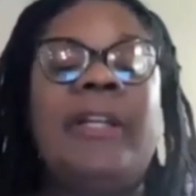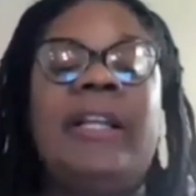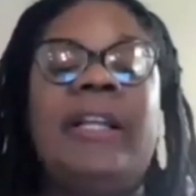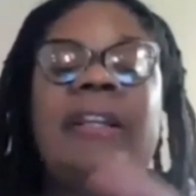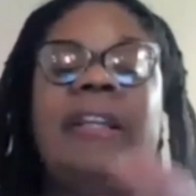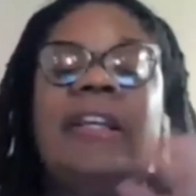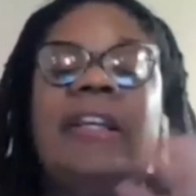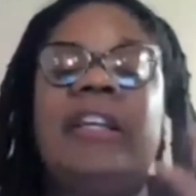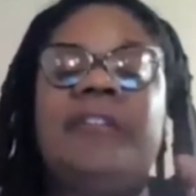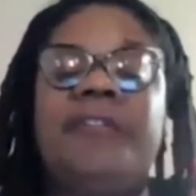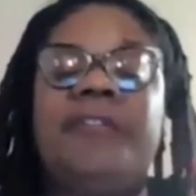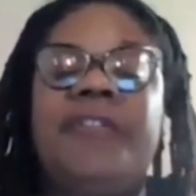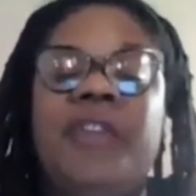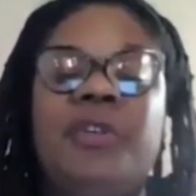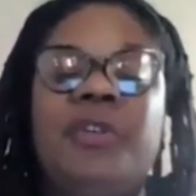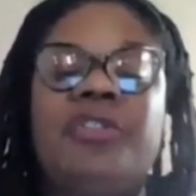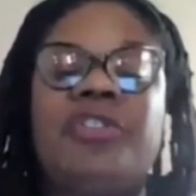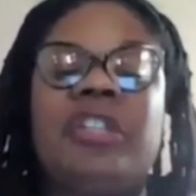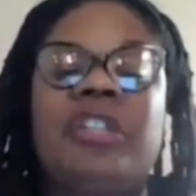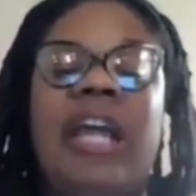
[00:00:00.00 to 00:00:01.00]
But in the
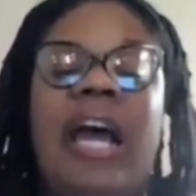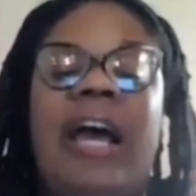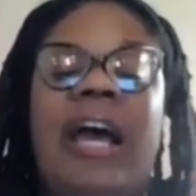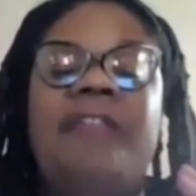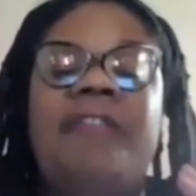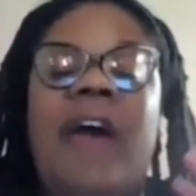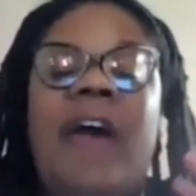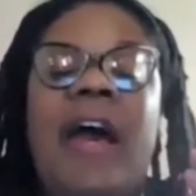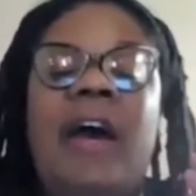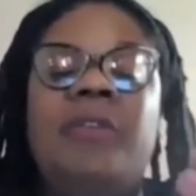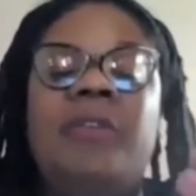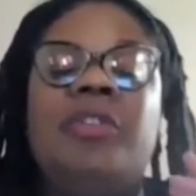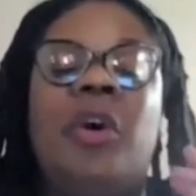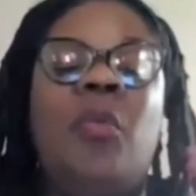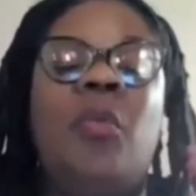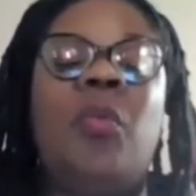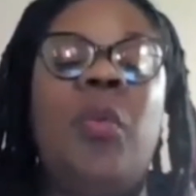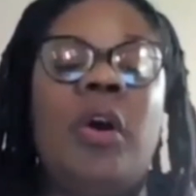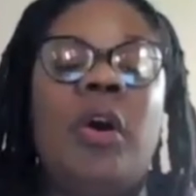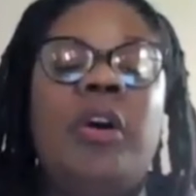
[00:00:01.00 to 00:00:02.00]
confusion, I found
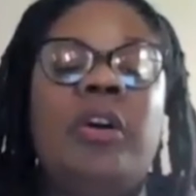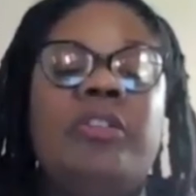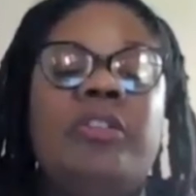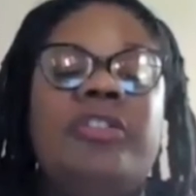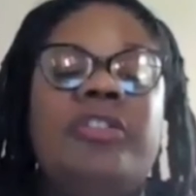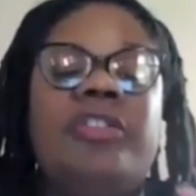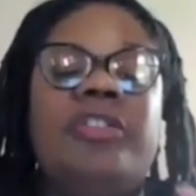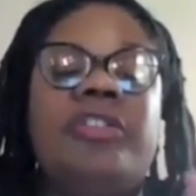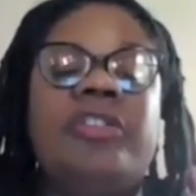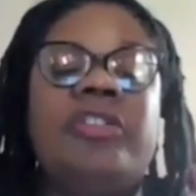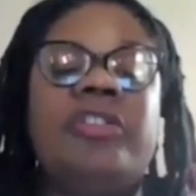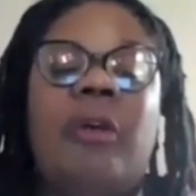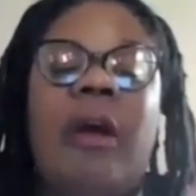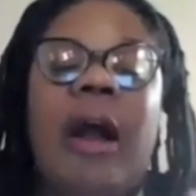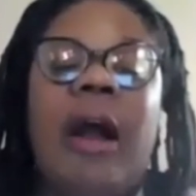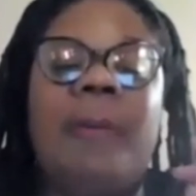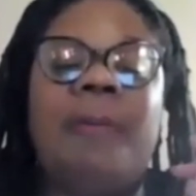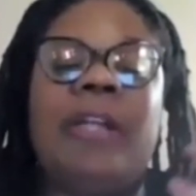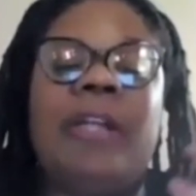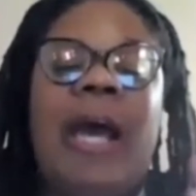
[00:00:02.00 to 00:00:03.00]
a word to
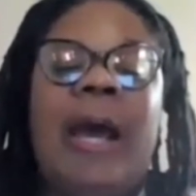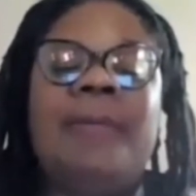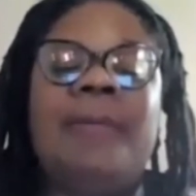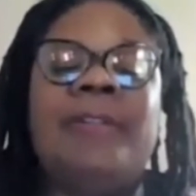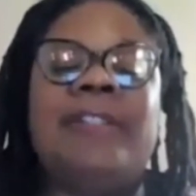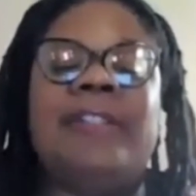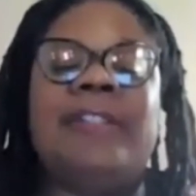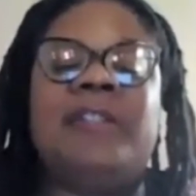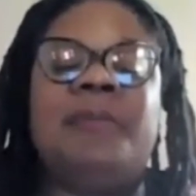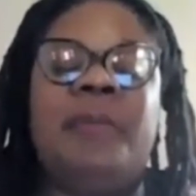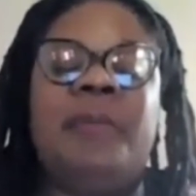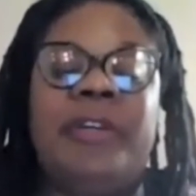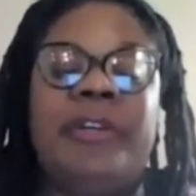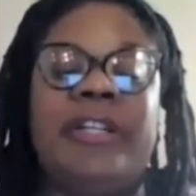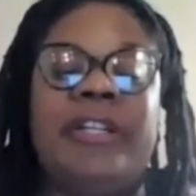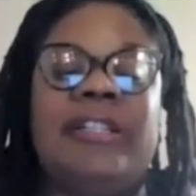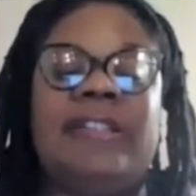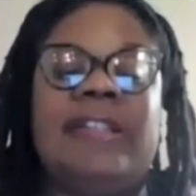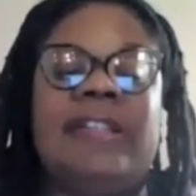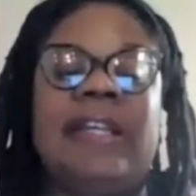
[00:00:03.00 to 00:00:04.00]
describe what I was
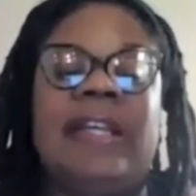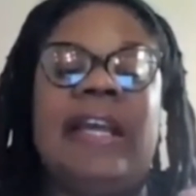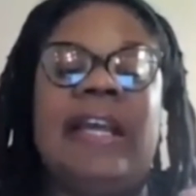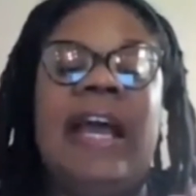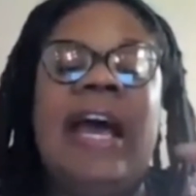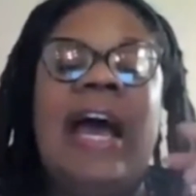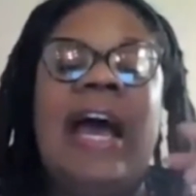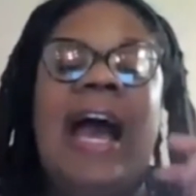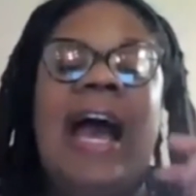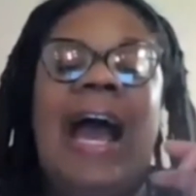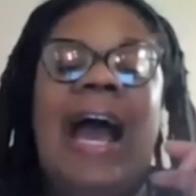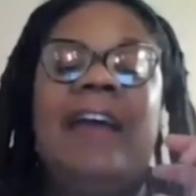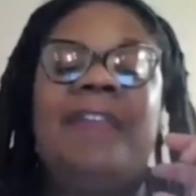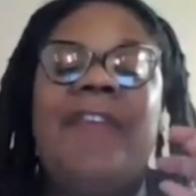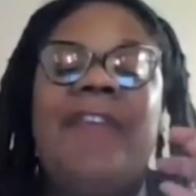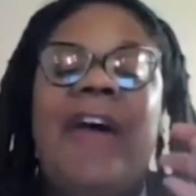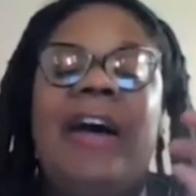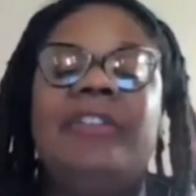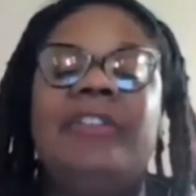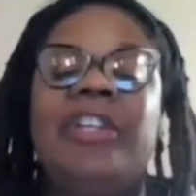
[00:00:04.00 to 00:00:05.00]
experiencing. I
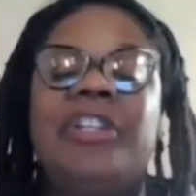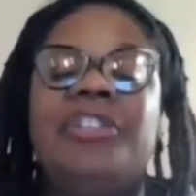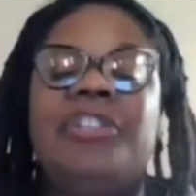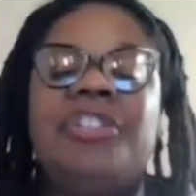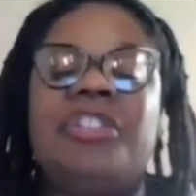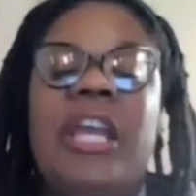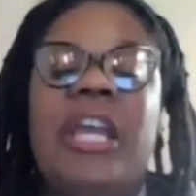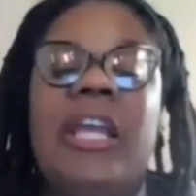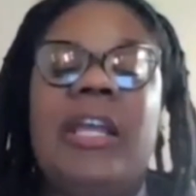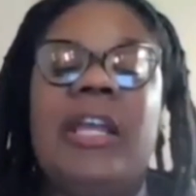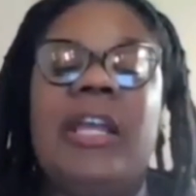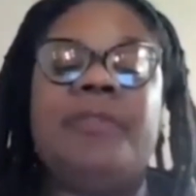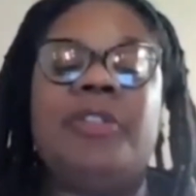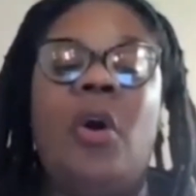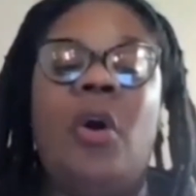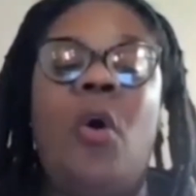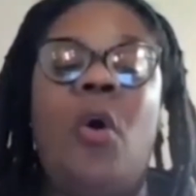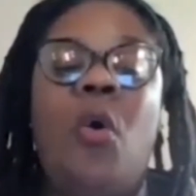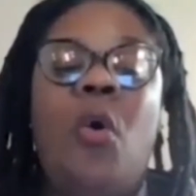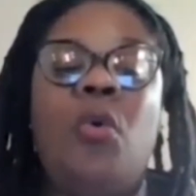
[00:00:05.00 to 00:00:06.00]
found a shape
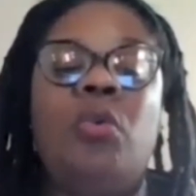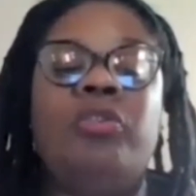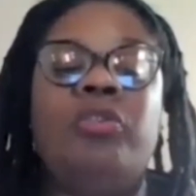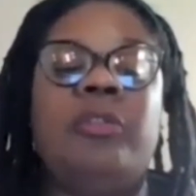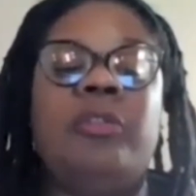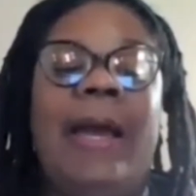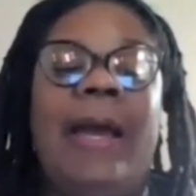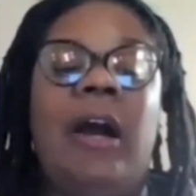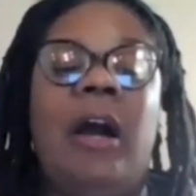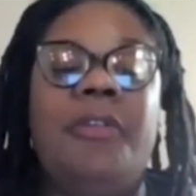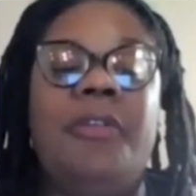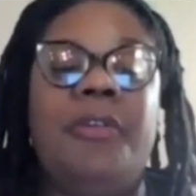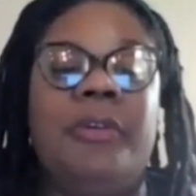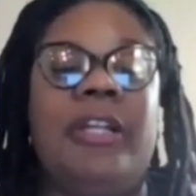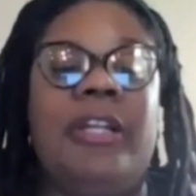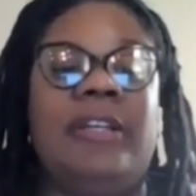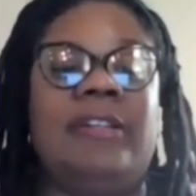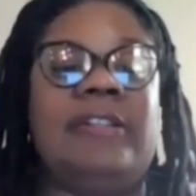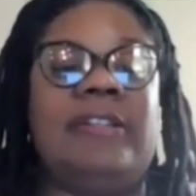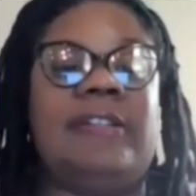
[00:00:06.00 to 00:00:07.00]
to hold my
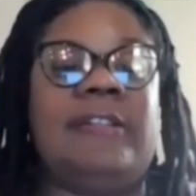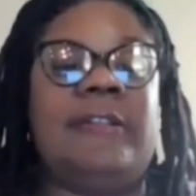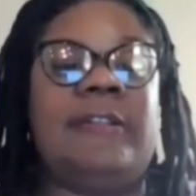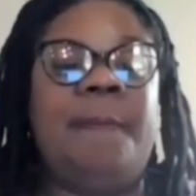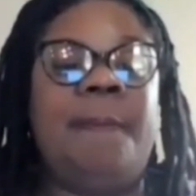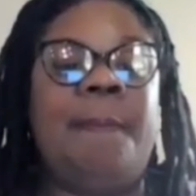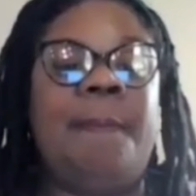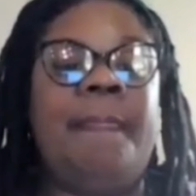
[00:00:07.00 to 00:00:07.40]
otherness.